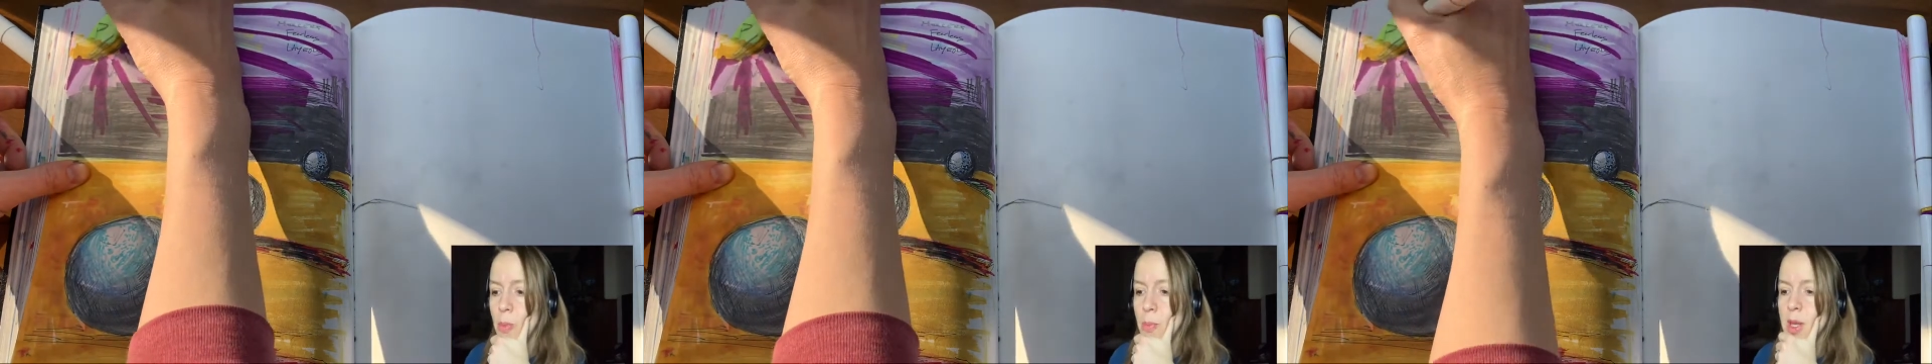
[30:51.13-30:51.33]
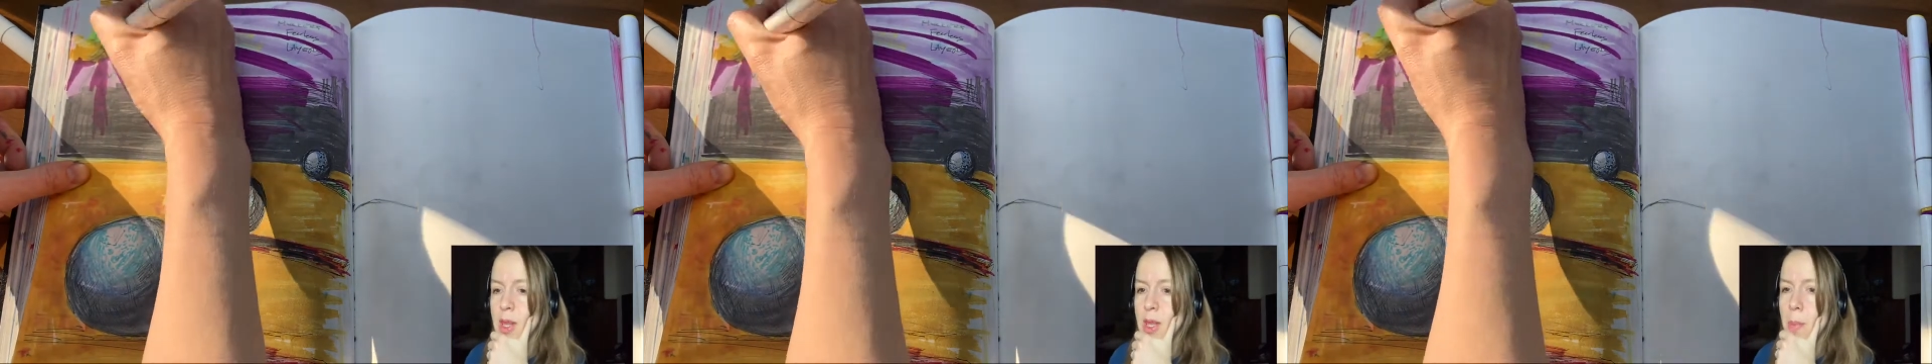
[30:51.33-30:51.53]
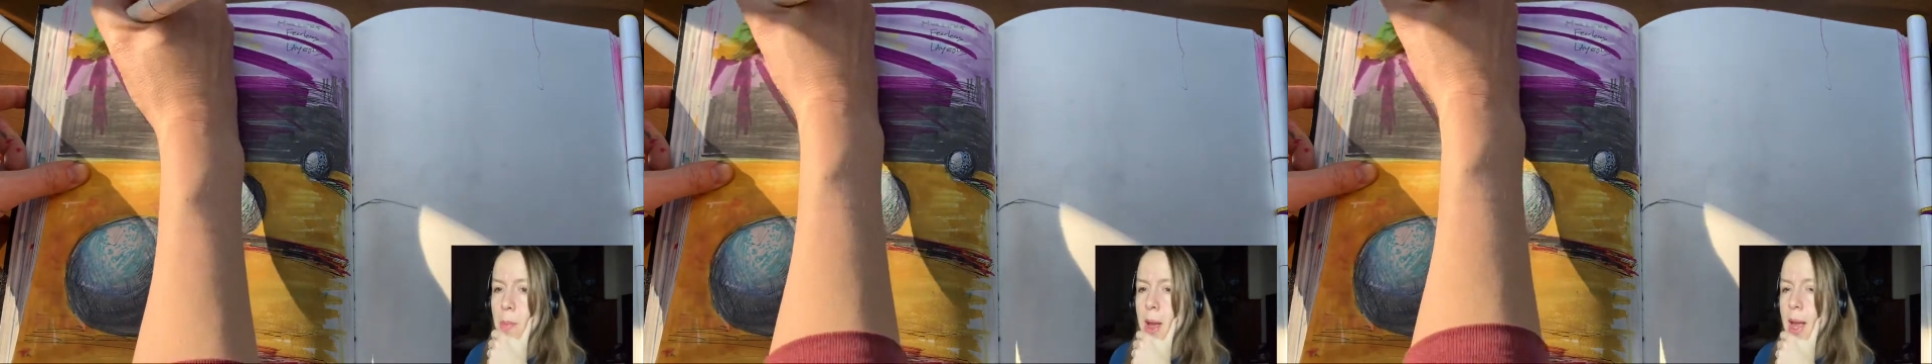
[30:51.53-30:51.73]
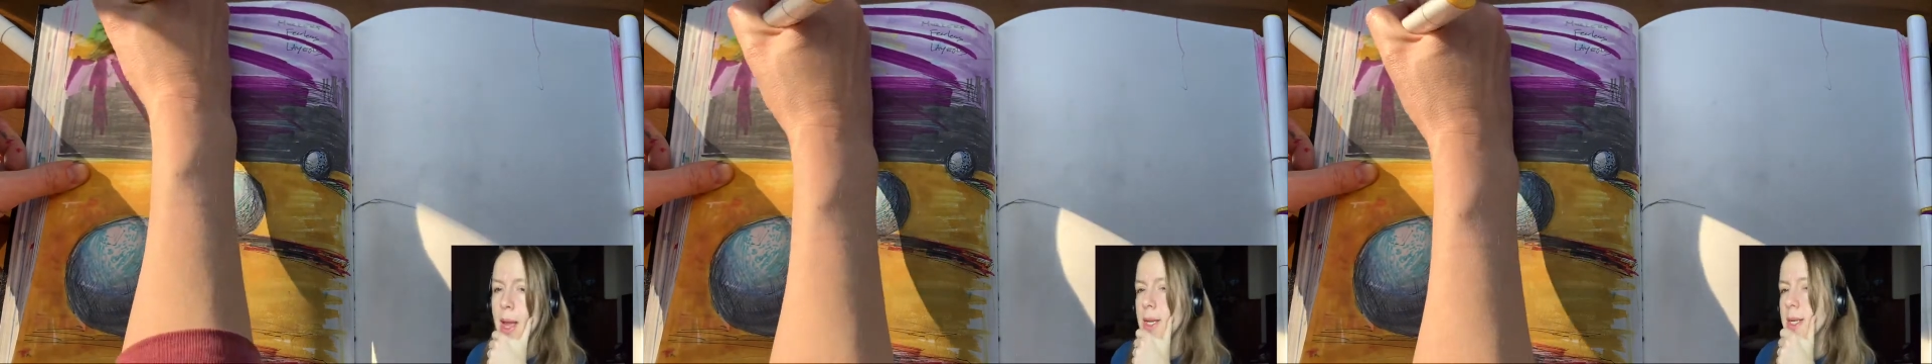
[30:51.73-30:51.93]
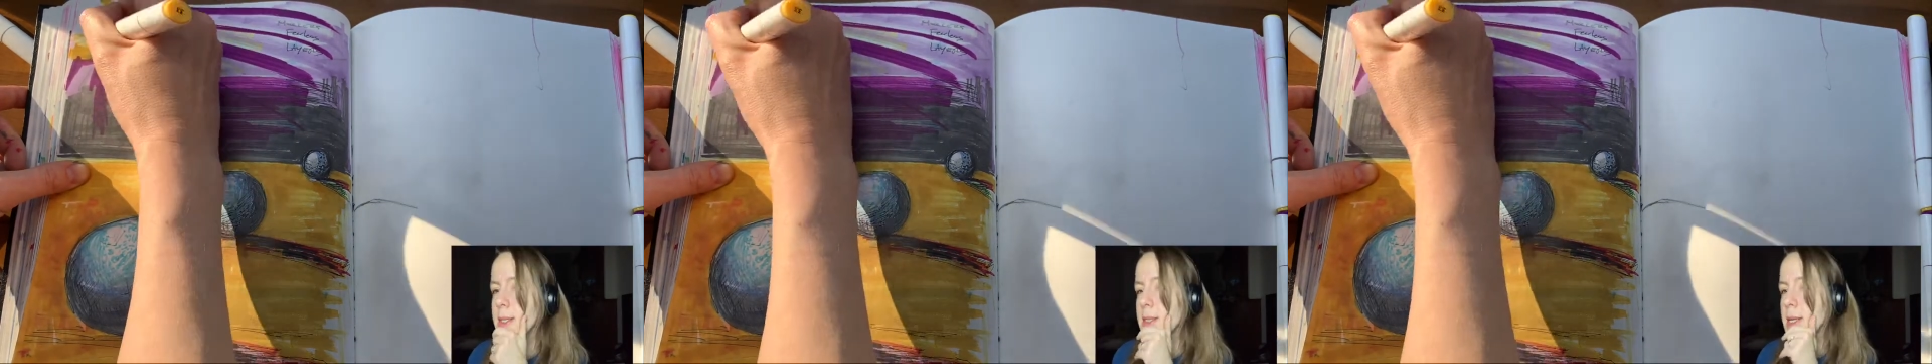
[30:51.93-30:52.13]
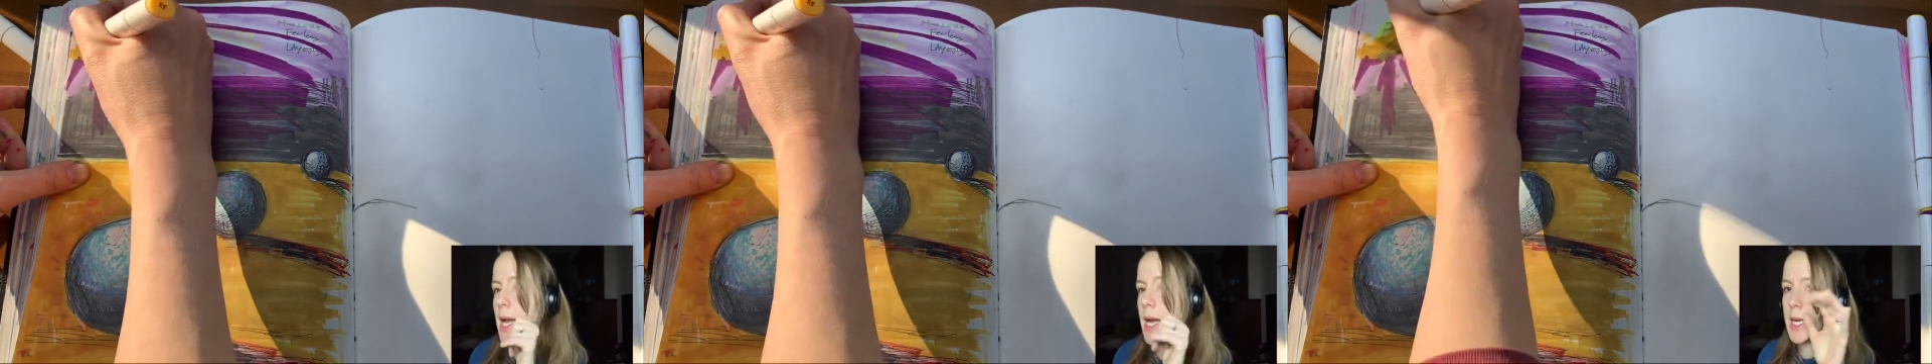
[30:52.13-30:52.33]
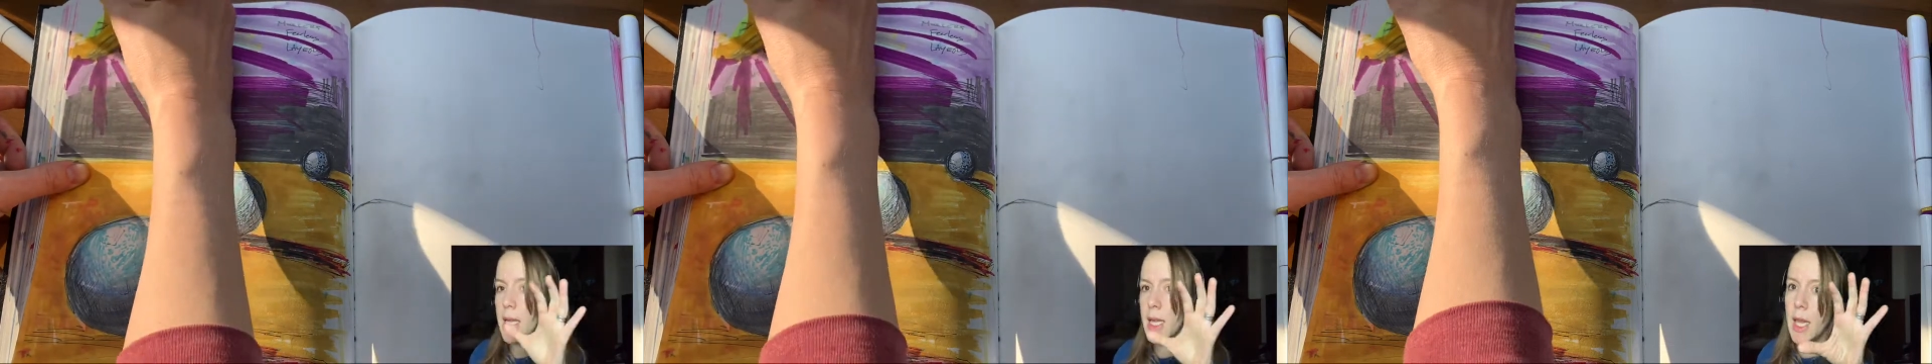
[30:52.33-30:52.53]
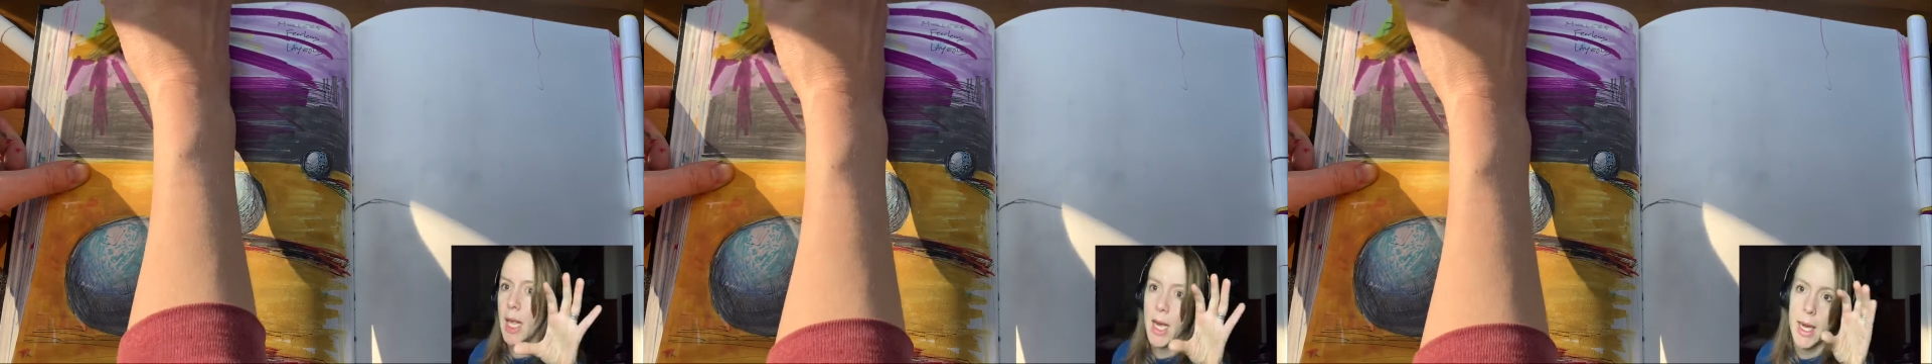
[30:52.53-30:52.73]
but the pen is kind
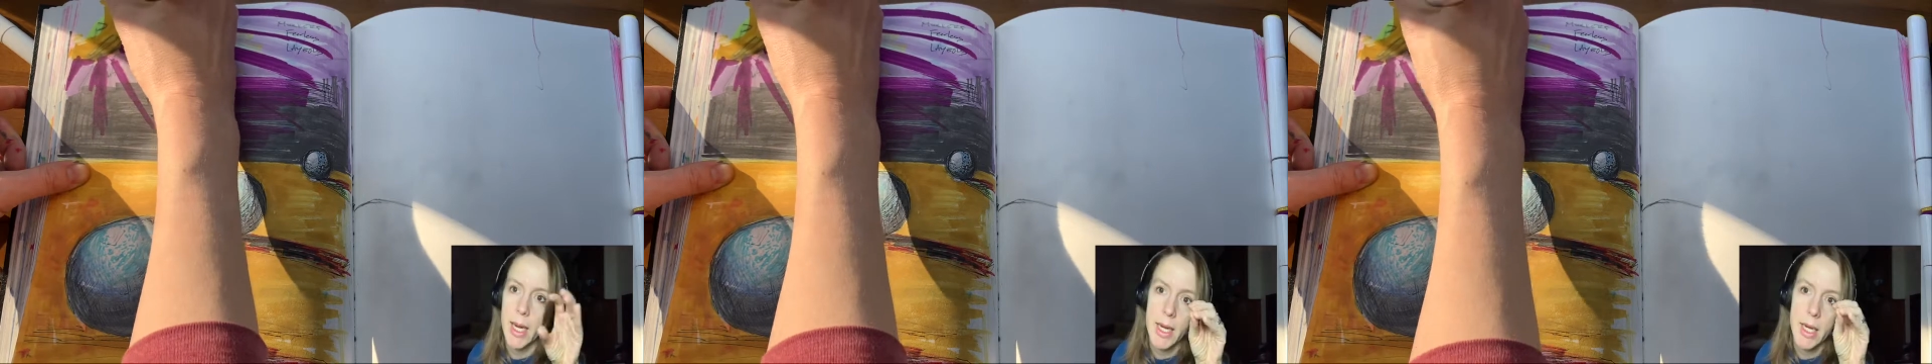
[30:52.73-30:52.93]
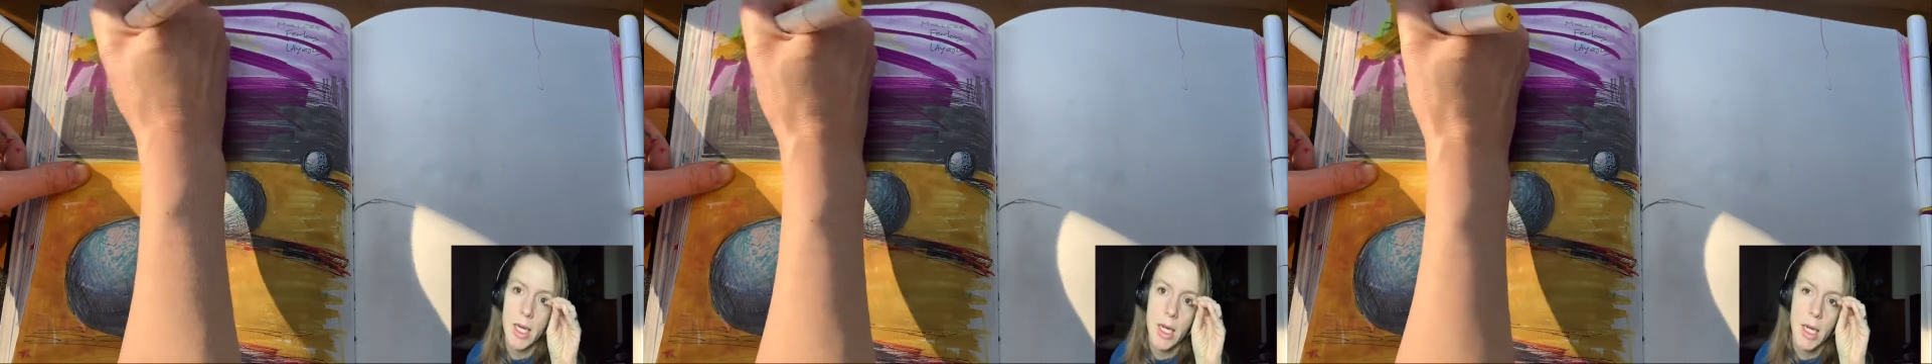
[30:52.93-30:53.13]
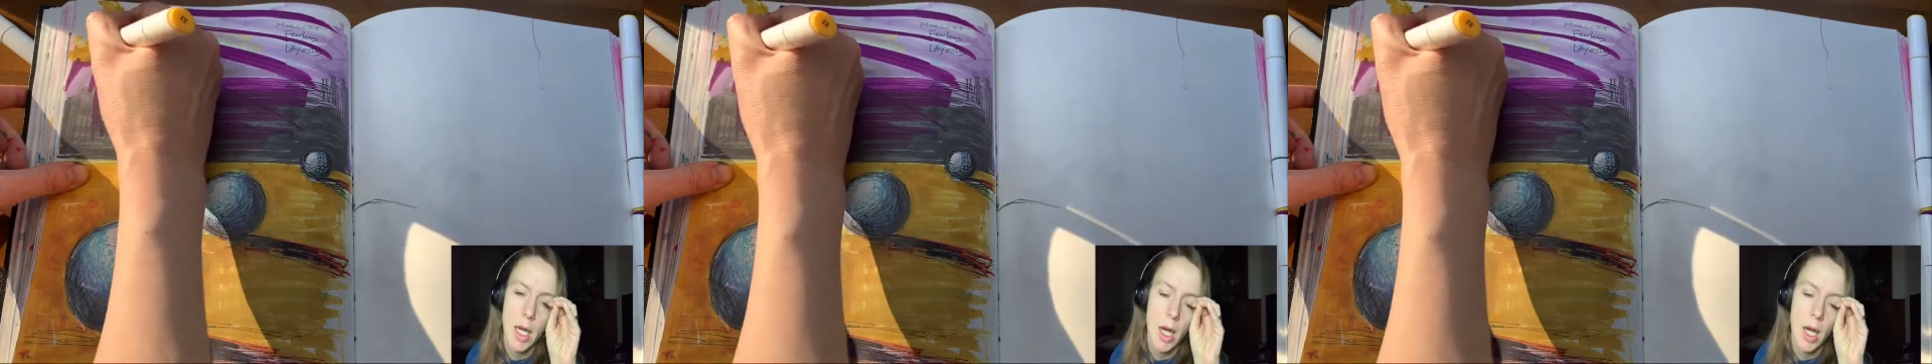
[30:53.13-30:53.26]
of like